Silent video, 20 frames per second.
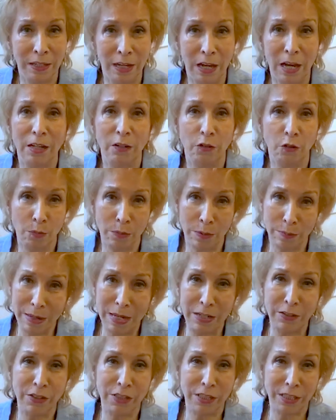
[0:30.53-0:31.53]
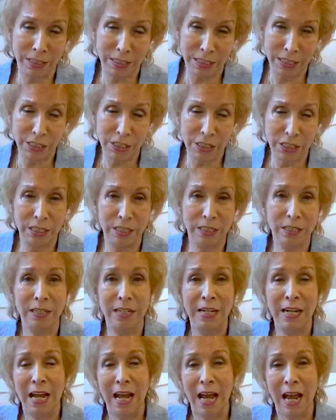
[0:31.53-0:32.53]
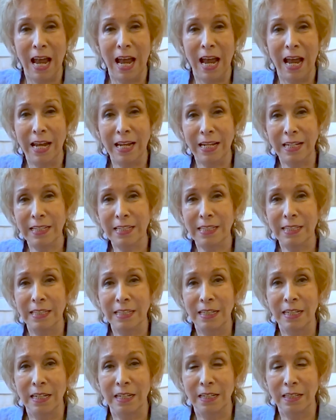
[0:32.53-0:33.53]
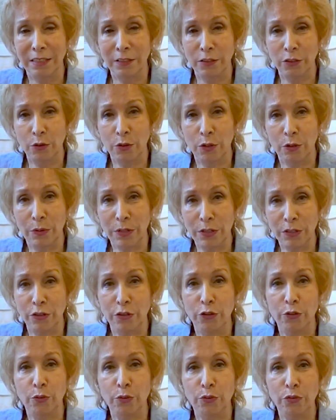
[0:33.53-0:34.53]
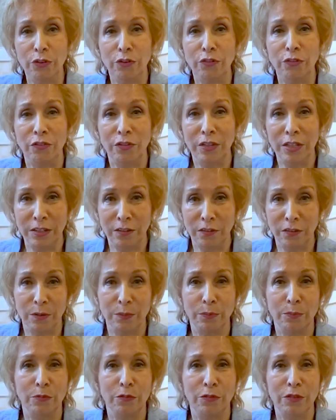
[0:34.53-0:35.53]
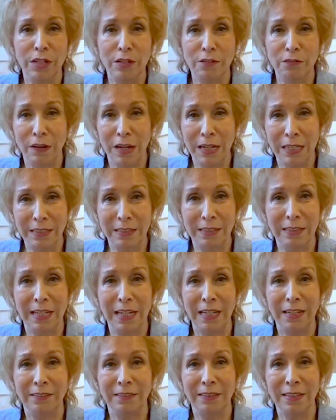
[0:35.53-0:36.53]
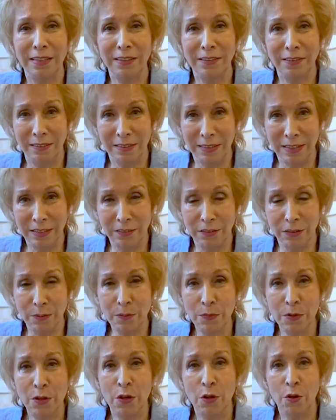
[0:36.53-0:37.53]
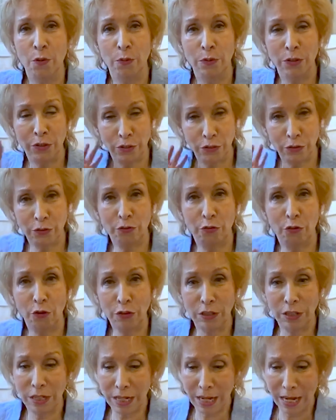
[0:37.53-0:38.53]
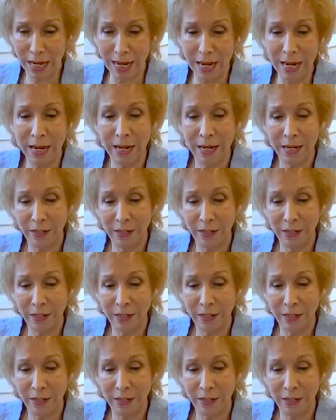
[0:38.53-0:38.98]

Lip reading: Aroma Magic conditioner, and you are going to use the serum, revitalizing serum, which is for the hair.